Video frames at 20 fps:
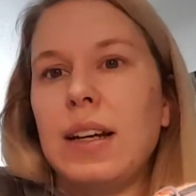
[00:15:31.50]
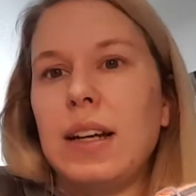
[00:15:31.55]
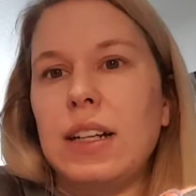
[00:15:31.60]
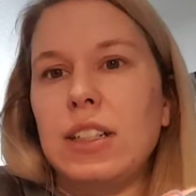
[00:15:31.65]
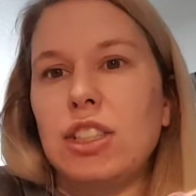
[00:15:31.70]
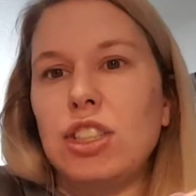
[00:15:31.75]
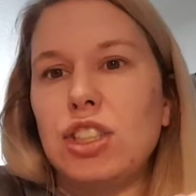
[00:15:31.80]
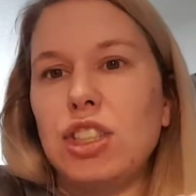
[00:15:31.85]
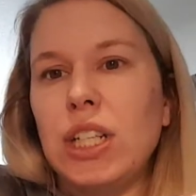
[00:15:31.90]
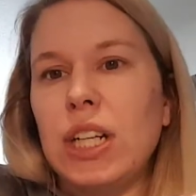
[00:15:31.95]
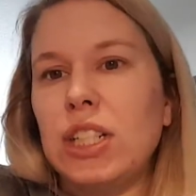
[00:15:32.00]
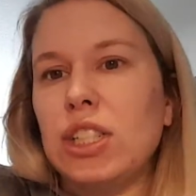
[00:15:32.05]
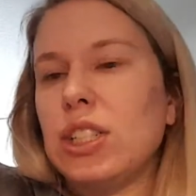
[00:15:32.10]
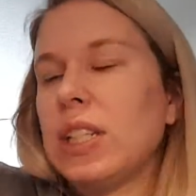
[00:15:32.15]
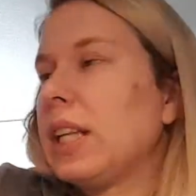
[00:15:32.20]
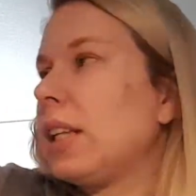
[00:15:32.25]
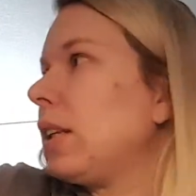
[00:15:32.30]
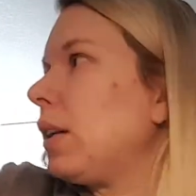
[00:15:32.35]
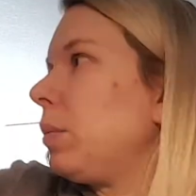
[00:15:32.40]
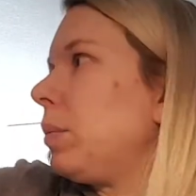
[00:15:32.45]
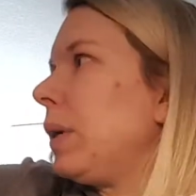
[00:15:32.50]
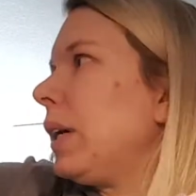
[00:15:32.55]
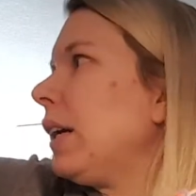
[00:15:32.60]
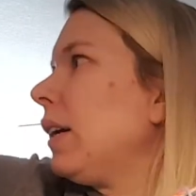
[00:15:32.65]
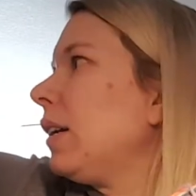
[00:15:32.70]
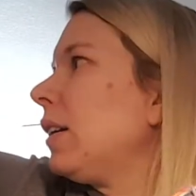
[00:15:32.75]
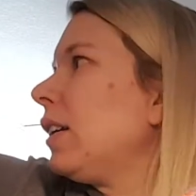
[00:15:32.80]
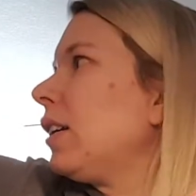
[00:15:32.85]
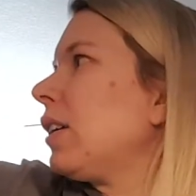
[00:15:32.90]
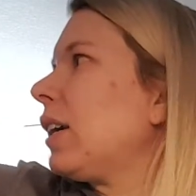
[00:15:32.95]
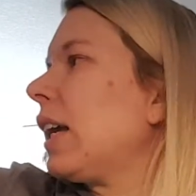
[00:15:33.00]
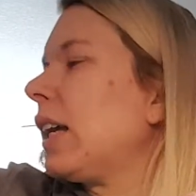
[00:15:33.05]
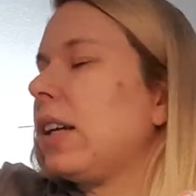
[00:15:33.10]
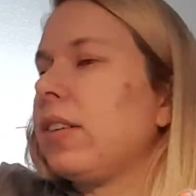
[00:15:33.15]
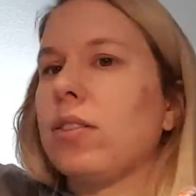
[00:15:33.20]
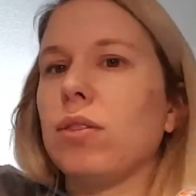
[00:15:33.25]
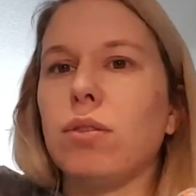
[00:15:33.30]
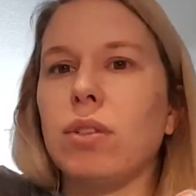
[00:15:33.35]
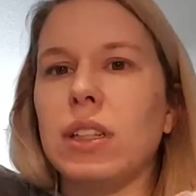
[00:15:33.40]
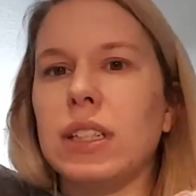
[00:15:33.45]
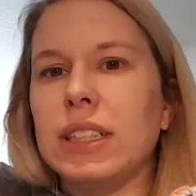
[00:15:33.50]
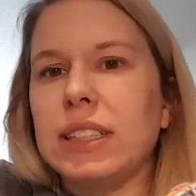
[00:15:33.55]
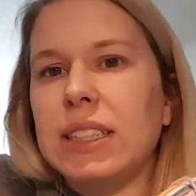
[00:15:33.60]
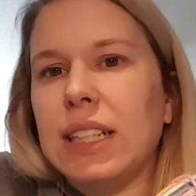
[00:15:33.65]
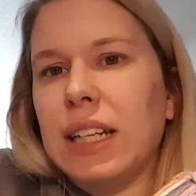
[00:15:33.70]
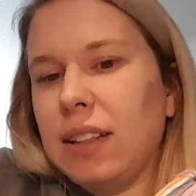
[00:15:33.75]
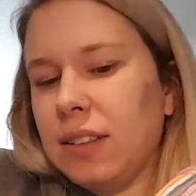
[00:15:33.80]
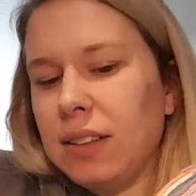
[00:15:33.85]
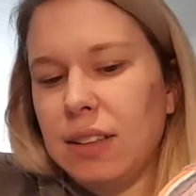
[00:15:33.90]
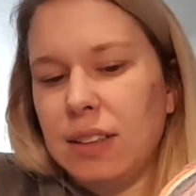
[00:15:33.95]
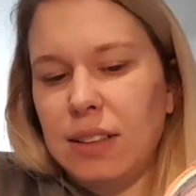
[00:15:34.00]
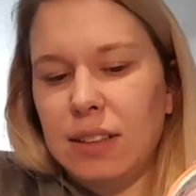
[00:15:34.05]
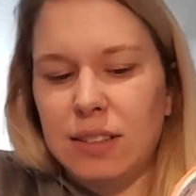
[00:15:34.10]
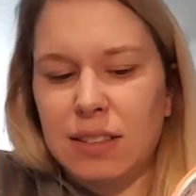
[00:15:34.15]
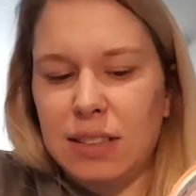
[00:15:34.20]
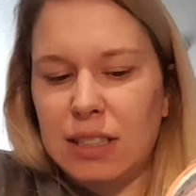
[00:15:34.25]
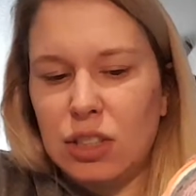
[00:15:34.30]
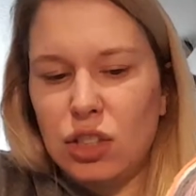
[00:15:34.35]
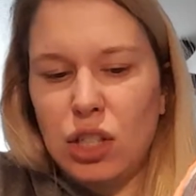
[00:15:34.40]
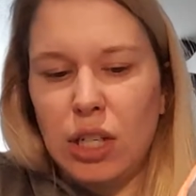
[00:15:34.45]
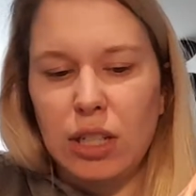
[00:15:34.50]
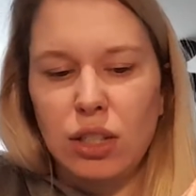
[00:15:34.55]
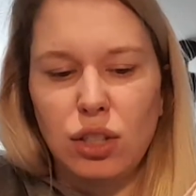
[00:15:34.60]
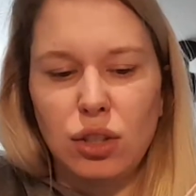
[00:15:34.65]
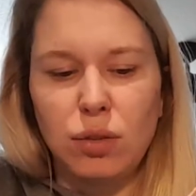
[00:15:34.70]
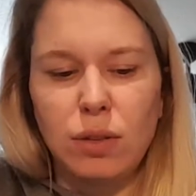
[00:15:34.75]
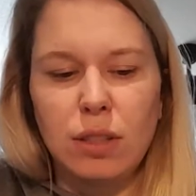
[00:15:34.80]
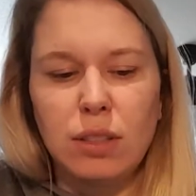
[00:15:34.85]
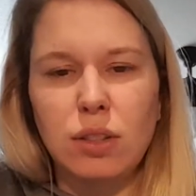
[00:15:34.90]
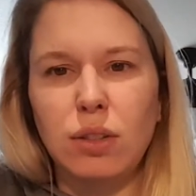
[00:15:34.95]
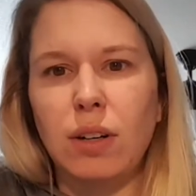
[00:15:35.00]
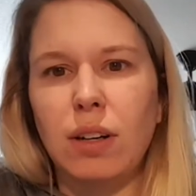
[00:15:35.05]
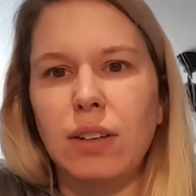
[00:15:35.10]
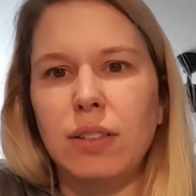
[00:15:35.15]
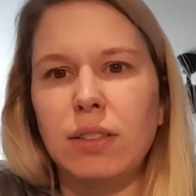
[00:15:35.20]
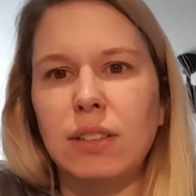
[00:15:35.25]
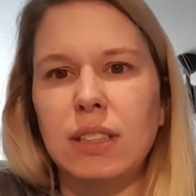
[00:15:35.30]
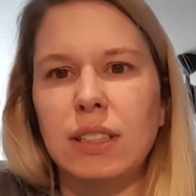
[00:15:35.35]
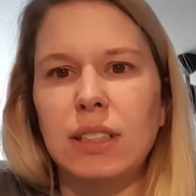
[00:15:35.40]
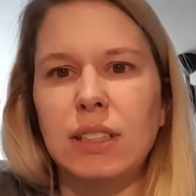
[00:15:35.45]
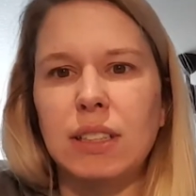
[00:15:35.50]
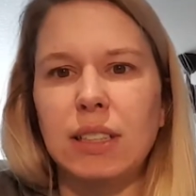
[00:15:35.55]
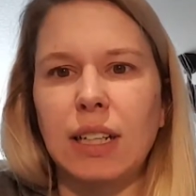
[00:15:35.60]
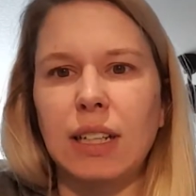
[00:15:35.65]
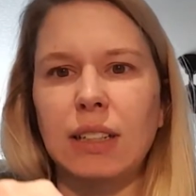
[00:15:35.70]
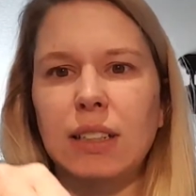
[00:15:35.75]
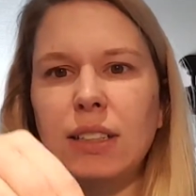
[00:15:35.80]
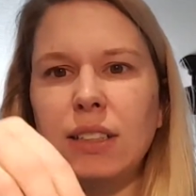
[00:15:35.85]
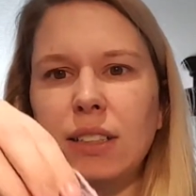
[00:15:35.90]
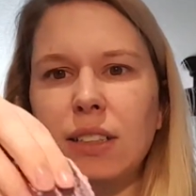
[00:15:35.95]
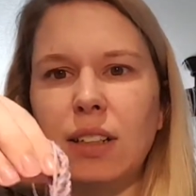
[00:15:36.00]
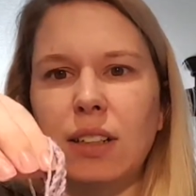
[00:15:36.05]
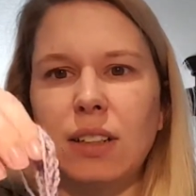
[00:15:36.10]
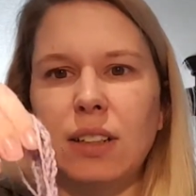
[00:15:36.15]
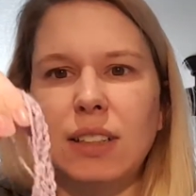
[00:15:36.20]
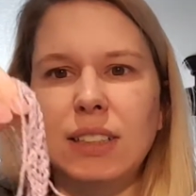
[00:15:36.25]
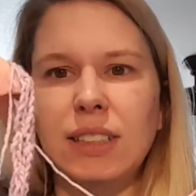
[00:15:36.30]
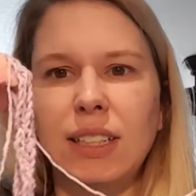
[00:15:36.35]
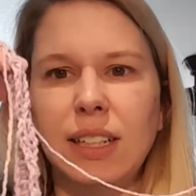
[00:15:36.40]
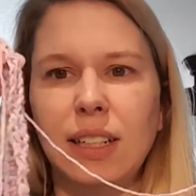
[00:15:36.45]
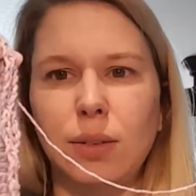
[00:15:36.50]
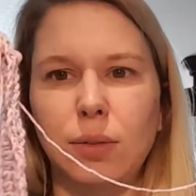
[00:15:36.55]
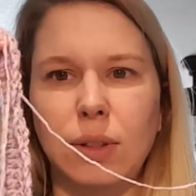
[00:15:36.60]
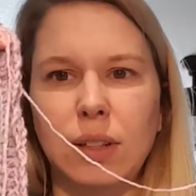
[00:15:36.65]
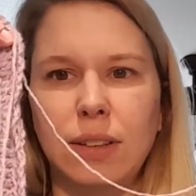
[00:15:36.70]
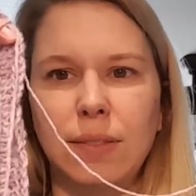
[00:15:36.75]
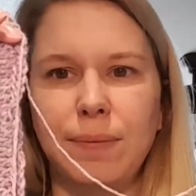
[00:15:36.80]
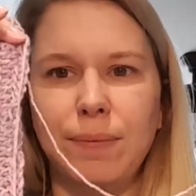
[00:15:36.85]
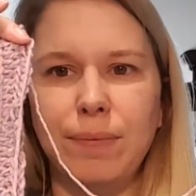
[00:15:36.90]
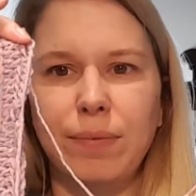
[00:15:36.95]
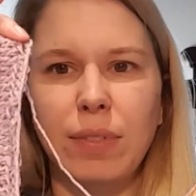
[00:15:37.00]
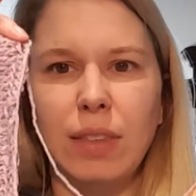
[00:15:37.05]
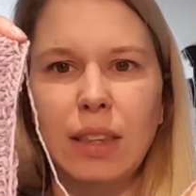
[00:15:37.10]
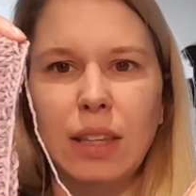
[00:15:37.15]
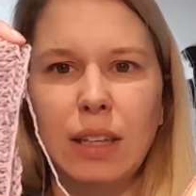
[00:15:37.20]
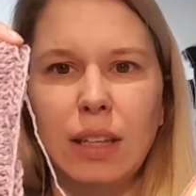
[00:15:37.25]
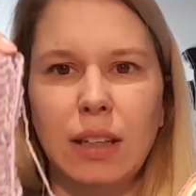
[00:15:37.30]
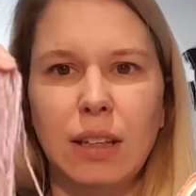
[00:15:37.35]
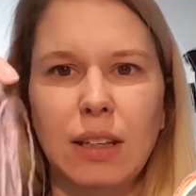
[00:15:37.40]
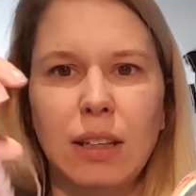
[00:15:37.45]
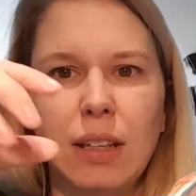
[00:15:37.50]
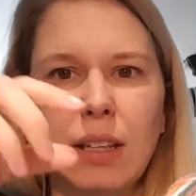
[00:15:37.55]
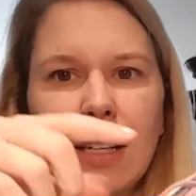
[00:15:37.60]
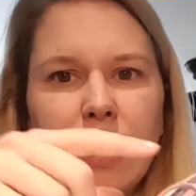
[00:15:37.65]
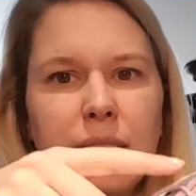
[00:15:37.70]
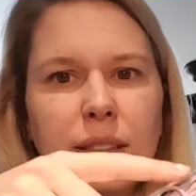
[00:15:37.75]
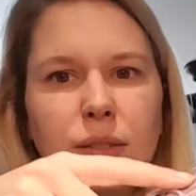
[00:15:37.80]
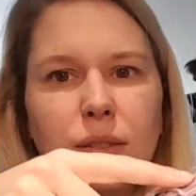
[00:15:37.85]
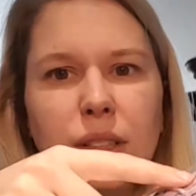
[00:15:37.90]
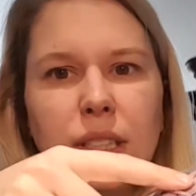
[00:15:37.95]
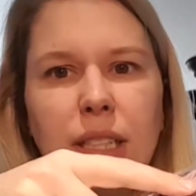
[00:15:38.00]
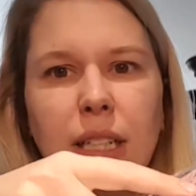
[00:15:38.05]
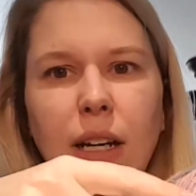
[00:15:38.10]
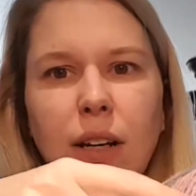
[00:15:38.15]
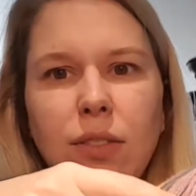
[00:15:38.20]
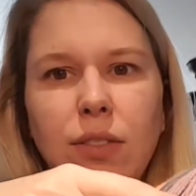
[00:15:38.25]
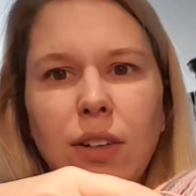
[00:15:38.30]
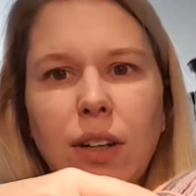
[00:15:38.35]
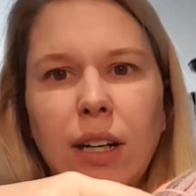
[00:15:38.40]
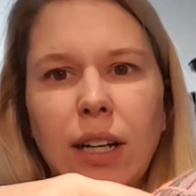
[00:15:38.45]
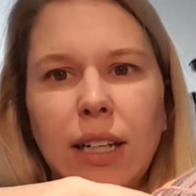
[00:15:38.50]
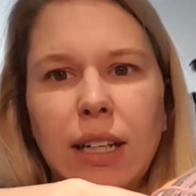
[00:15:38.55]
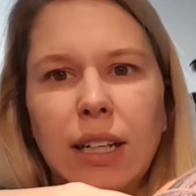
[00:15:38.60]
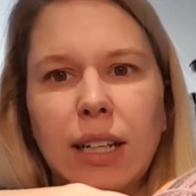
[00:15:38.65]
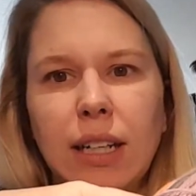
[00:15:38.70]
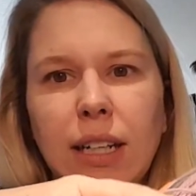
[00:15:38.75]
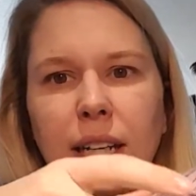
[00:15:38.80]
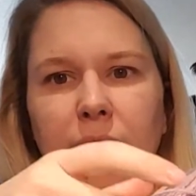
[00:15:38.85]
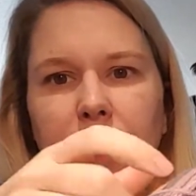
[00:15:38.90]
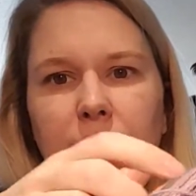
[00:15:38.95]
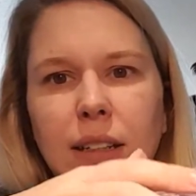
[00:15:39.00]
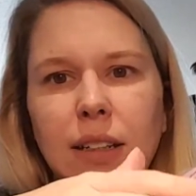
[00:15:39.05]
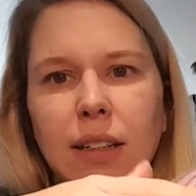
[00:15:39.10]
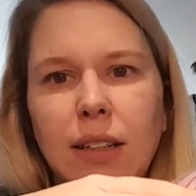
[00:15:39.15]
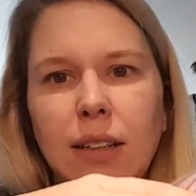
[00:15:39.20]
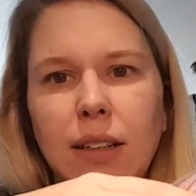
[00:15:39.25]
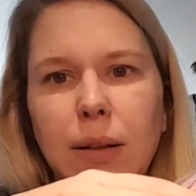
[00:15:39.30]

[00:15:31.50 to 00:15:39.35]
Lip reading: I just changed that a little bit. You can't even really tell that there's a change to it, so I decided to start a second one and see how far I can get.